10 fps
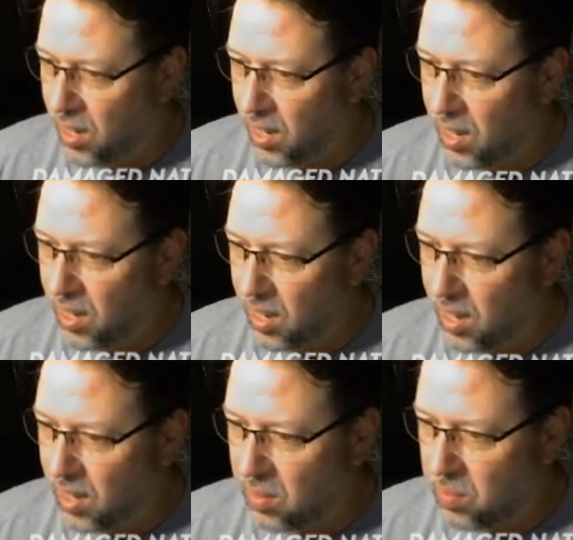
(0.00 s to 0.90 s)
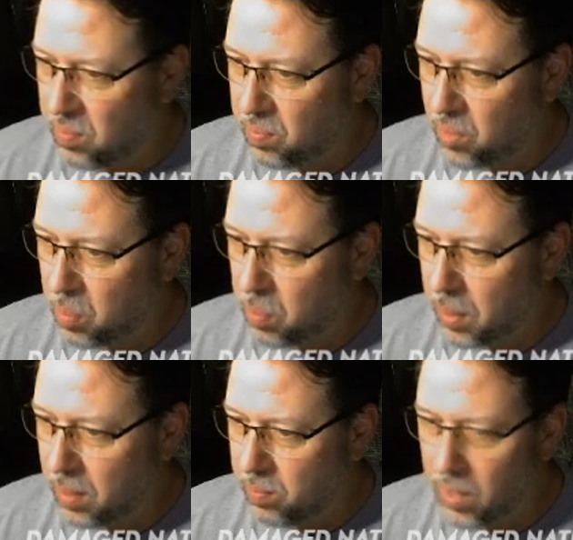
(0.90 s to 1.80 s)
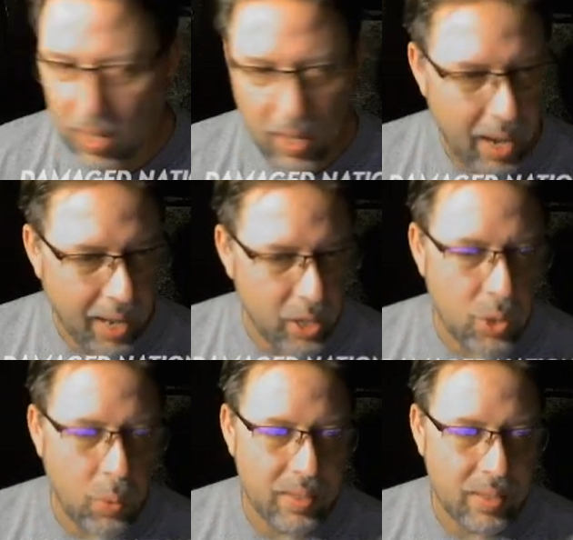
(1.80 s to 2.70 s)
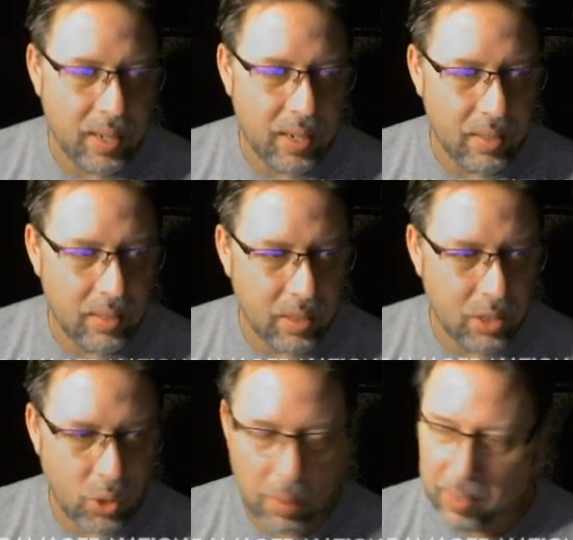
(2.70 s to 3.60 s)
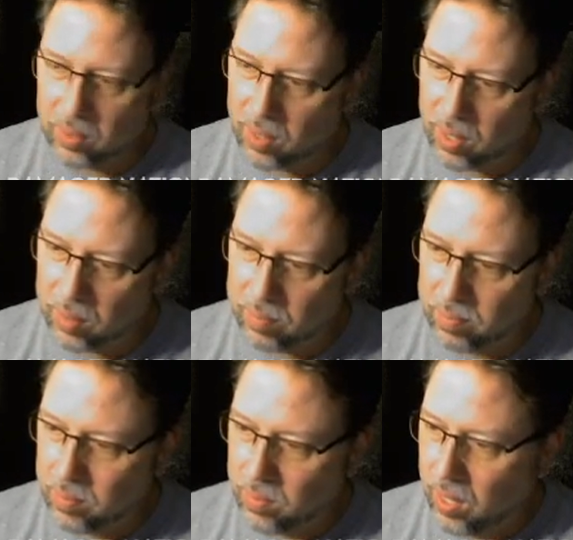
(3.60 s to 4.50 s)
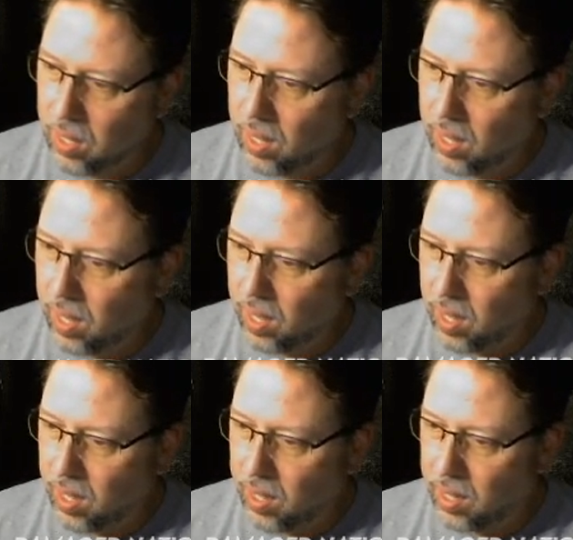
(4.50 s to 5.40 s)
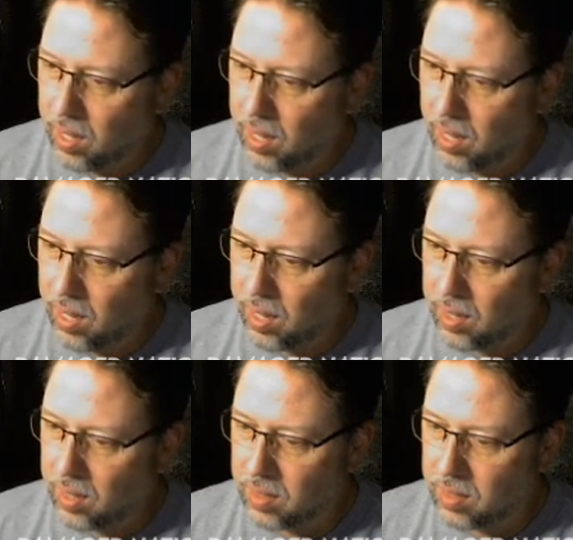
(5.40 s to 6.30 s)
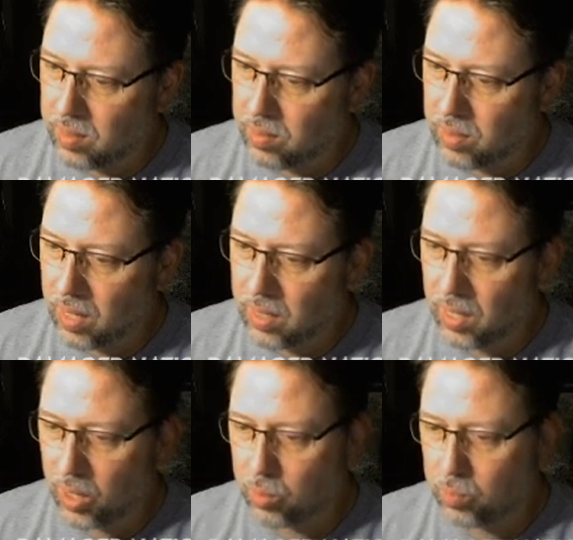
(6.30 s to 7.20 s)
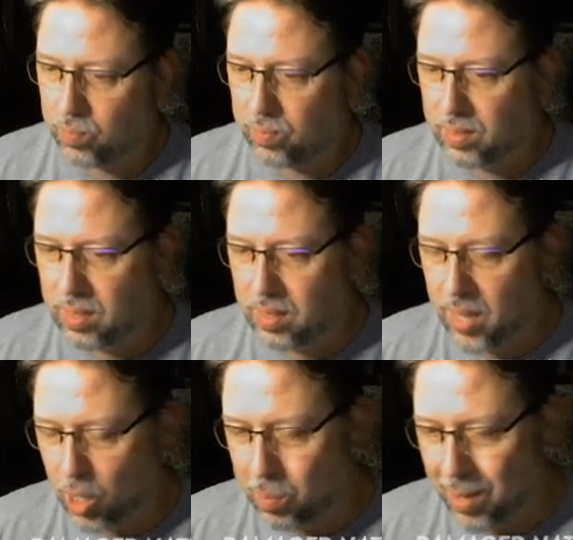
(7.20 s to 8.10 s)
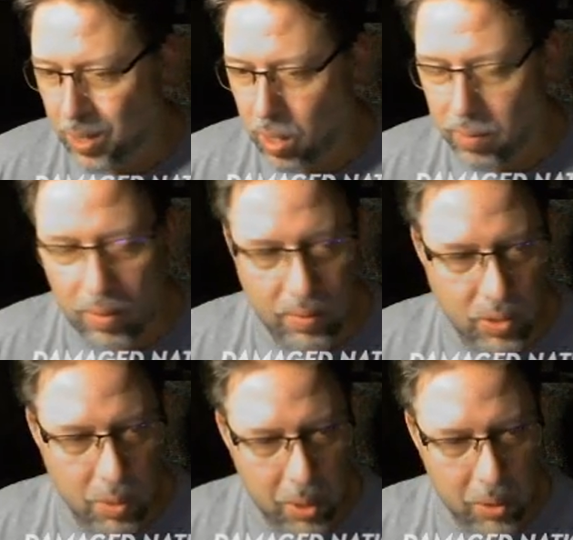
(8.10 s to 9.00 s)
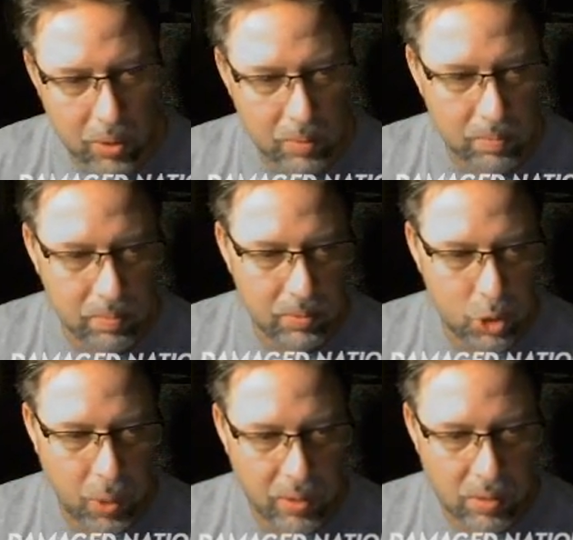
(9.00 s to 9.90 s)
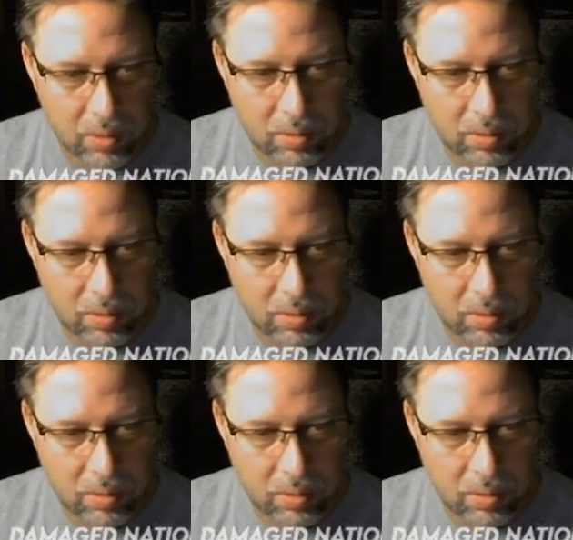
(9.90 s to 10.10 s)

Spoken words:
Um, but I know she wants to get into the streaming thing, and you know, take her mind off of some other stresses.